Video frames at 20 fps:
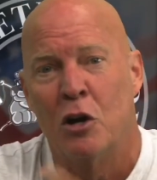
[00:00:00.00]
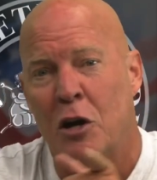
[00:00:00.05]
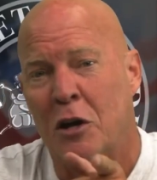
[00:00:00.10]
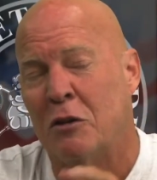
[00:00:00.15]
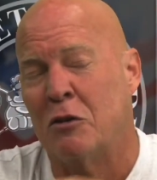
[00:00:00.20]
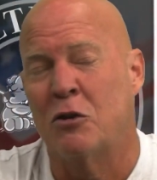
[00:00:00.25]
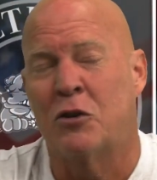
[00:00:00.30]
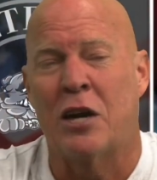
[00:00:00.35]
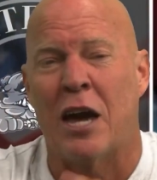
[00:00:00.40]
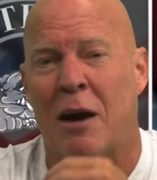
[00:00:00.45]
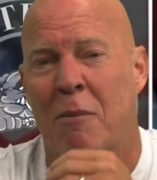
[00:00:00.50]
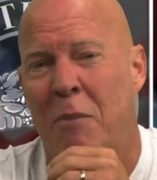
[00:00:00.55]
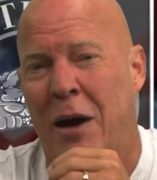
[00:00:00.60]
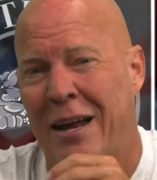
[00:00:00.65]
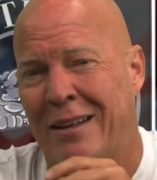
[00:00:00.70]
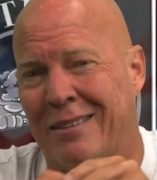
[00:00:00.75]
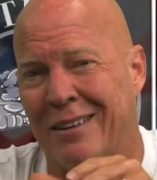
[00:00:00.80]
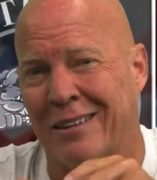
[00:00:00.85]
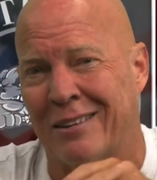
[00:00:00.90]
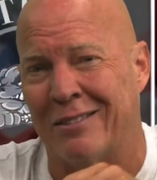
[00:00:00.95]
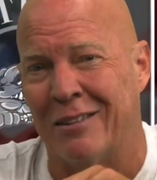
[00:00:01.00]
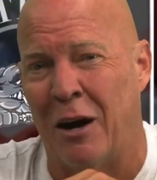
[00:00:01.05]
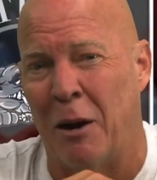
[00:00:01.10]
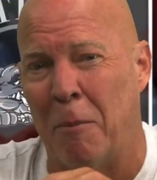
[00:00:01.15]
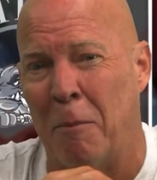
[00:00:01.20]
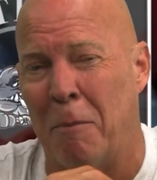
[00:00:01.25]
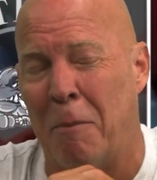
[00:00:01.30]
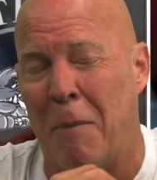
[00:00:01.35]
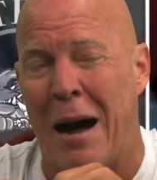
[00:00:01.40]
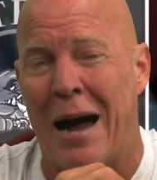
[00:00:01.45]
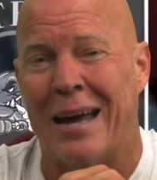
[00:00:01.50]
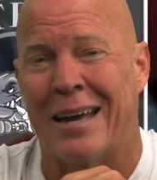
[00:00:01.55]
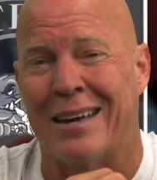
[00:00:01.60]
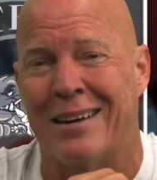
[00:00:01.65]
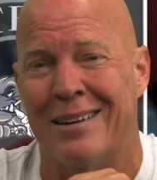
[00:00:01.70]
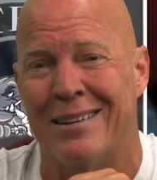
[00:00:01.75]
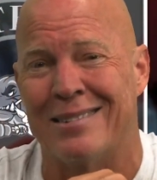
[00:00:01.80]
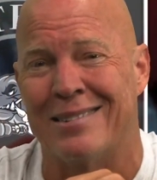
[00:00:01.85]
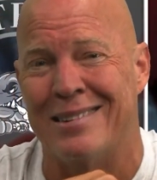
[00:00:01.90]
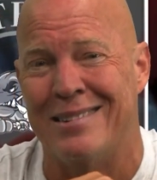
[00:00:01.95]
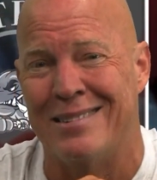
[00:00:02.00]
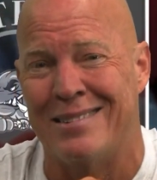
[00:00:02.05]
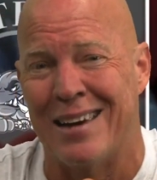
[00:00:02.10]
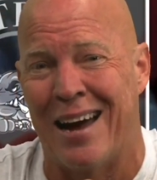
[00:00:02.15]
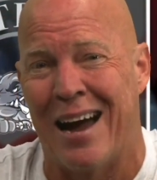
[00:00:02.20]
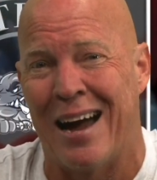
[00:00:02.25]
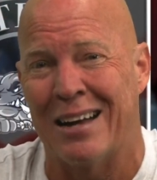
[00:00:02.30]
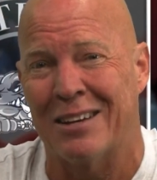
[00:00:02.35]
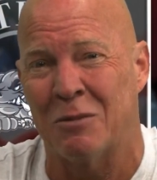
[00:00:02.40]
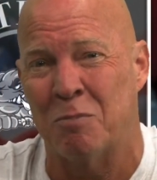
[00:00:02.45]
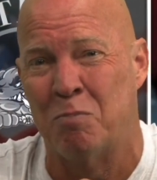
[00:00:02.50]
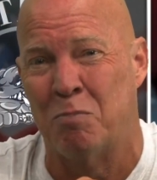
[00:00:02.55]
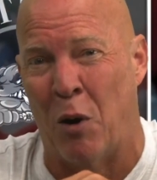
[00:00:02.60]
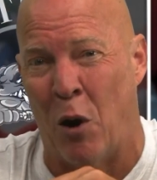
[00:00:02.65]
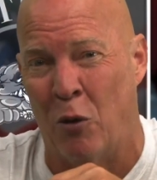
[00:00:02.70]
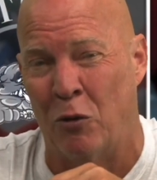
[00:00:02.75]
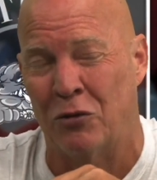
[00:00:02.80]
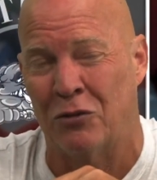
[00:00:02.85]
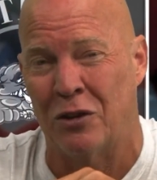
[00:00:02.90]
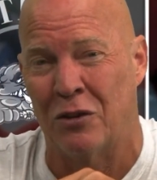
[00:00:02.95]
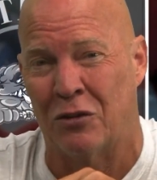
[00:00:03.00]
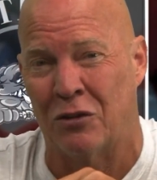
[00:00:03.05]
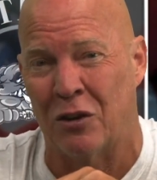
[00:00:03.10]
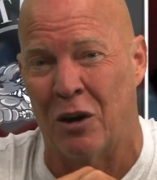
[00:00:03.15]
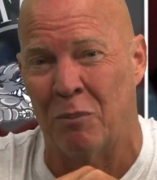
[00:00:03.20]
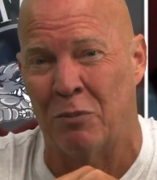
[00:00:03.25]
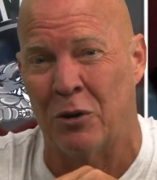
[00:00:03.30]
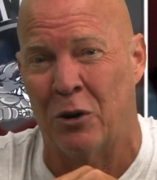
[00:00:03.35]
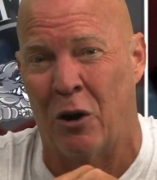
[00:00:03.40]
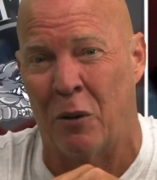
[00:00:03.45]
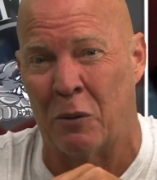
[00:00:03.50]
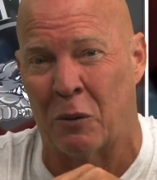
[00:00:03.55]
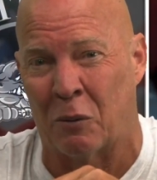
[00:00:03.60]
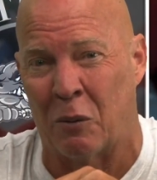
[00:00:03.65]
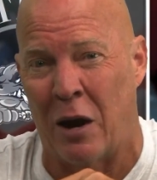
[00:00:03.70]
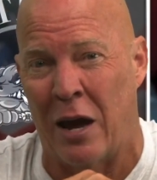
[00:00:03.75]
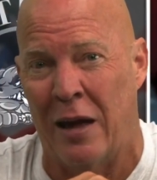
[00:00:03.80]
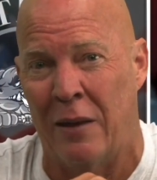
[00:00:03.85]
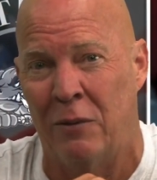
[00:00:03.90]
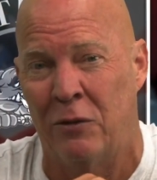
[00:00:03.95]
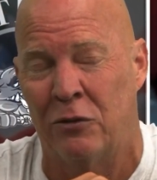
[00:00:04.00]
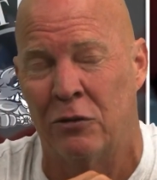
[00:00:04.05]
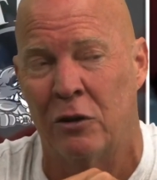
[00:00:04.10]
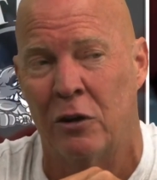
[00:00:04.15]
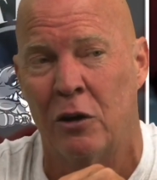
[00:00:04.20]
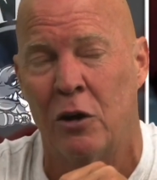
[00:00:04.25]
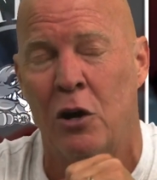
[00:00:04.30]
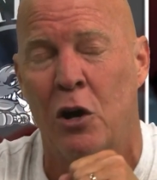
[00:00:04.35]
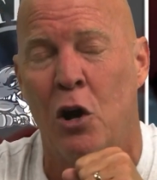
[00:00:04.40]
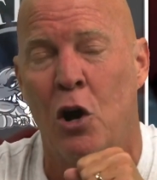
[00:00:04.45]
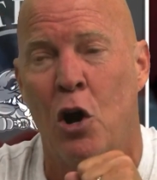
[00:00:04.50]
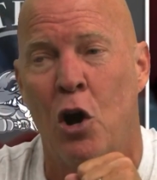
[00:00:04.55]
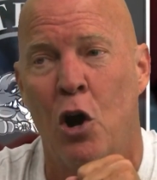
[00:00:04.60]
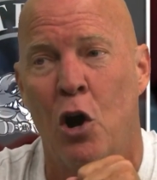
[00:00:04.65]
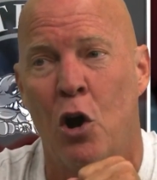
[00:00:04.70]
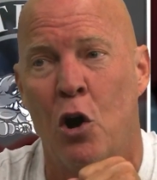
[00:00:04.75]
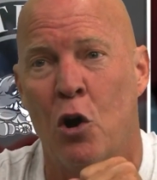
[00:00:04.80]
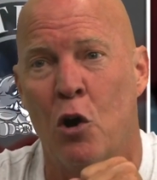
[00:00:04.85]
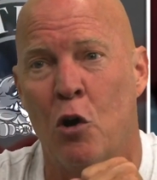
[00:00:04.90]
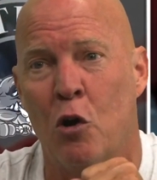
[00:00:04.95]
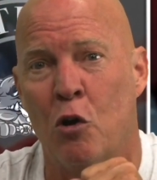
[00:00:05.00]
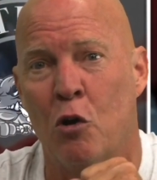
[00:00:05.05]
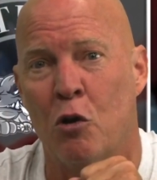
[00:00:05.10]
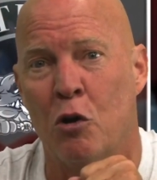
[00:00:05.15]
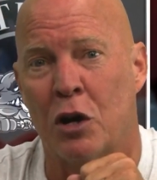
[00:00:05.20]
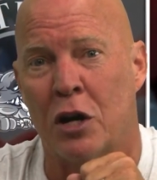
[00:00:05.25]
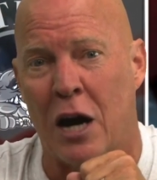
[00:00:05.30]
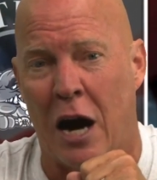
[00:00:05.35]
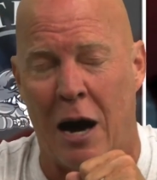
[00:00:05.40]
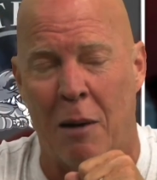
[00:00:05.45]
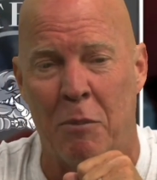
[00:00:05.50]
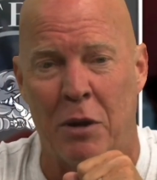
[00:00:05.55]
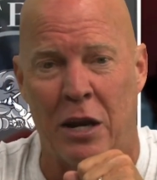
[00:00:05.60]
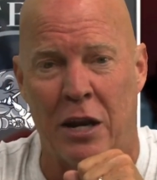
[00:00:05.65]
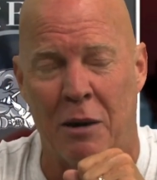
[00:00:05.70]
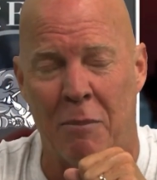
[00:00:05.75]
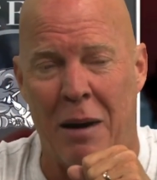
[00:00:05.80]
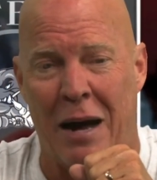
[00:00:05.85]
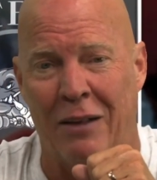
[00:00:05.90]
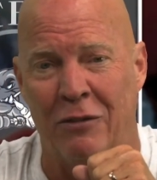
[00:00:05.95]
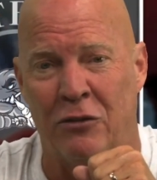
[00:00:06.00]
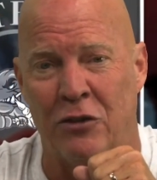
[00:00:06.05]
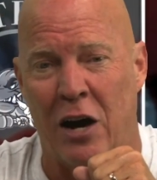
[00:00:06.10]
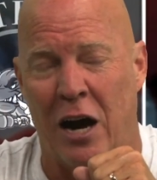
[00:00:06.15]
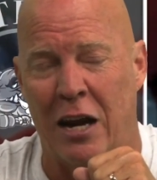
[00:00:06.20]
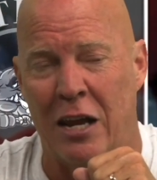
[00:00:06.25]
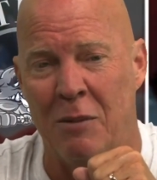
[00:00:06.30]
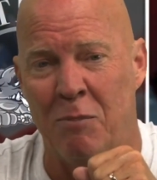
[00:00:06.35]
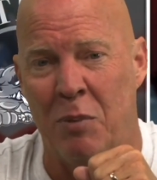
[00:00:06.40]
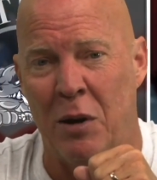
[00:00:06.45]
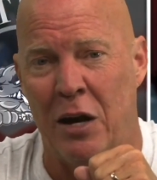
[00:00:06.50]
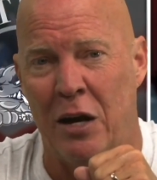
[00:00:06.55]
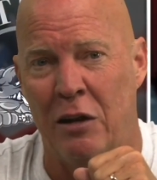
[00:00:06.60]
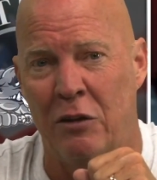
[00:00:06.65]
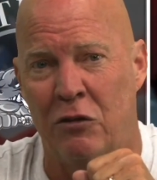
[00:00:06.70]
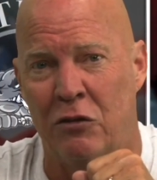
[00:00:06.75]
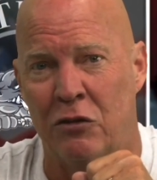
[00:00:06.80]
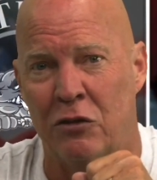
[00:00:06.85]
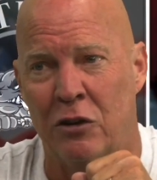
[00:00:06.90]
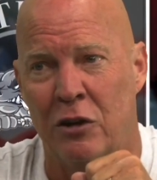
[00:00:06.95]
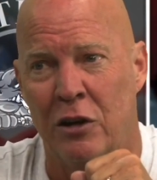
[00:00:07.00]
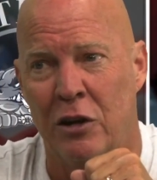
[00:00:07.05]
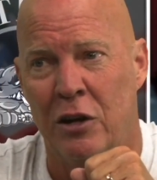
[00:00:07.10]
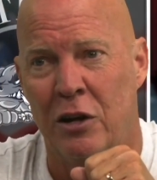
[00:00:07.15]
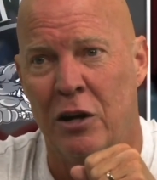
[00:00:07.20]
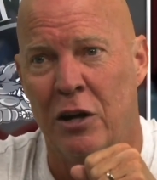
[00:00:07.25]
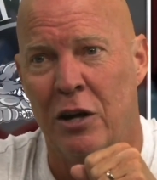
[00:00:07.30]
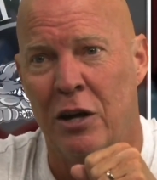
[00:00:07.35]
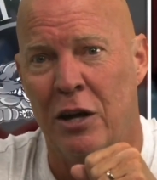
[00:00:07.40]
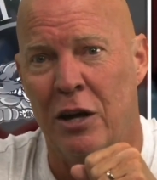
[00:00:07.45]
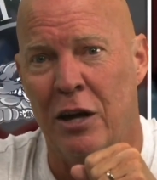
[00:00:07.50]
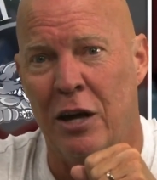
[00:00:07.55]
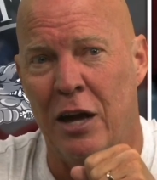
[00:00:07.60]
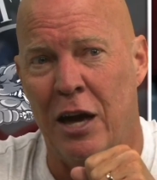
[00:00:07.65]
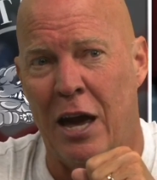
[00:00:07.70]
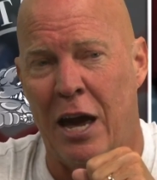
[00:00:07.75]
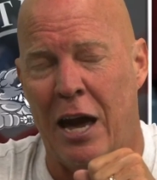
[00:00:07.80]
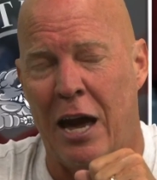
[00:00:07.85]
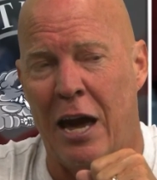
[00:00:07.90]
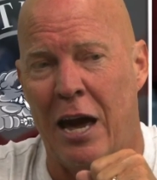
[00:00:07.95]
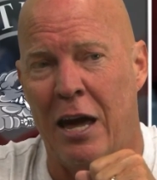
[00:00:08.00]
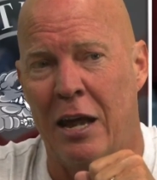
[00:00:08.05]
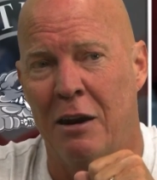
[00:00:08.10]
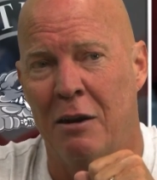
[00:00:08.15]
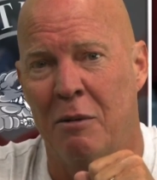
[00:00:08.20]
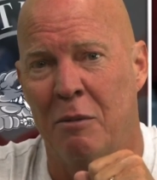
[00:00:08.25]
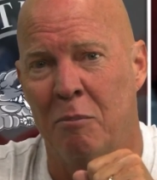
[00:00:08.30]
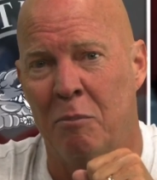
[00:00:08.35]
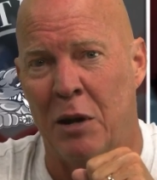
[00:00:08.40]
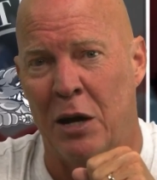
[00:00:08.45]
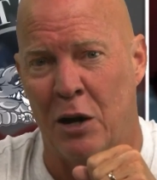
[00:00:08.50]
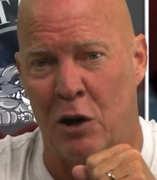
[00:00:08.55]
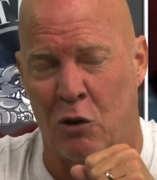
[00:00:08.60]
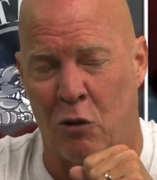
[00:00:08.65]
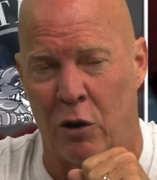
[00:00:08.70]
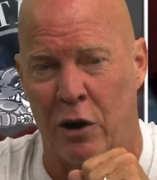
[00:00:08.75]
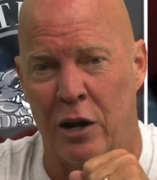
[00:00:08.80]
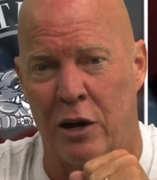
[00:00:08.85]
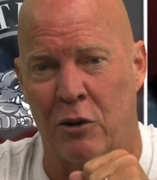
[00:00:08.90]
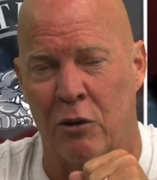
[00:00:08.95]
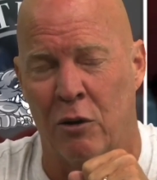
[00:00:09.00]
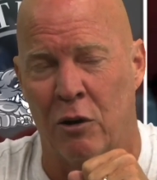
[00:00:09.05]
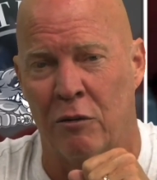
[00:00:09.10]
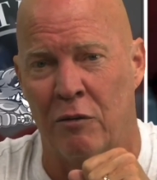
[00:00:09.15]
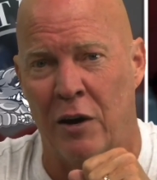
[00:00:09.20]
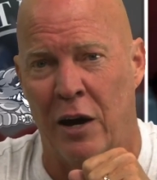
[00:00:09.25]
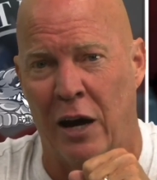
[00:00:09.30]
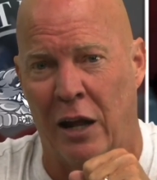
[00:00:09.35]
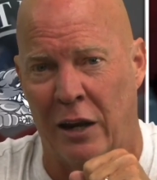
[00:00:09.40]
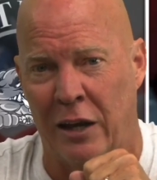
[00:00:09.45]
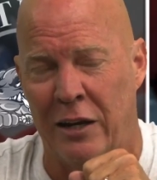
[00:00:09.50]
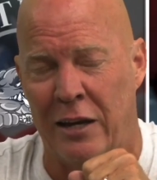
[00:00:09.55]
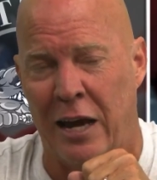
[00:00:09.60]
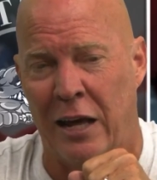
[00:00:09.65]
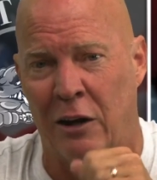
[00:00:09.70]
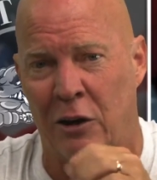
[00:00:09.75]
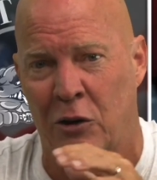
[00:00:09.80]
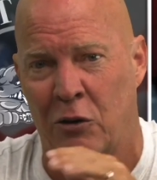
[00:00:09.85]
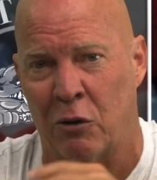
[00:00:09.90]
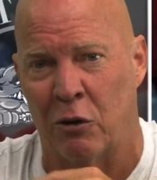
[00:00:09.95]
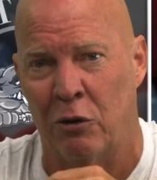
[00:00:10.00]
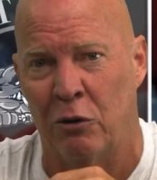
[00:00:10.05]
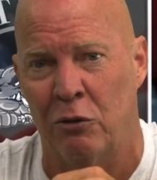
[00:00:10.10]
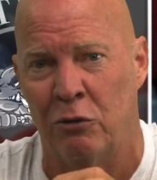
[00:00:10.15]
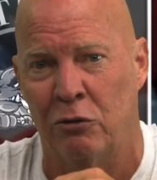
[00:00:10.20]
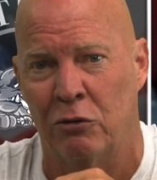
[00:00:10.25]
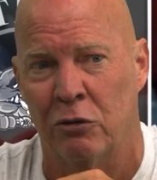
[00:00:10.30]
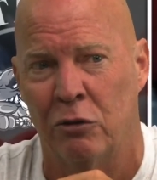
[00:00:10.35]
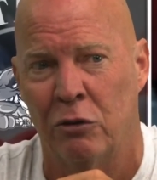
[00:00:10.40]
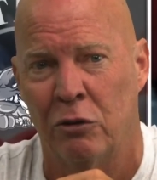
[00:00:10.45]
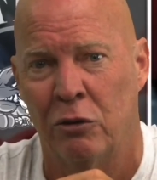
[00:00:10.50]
You can't make this up. My cousin Josh posted something on the Reds commenting about Johnny Bench and being critical of L.A. De La Cruz.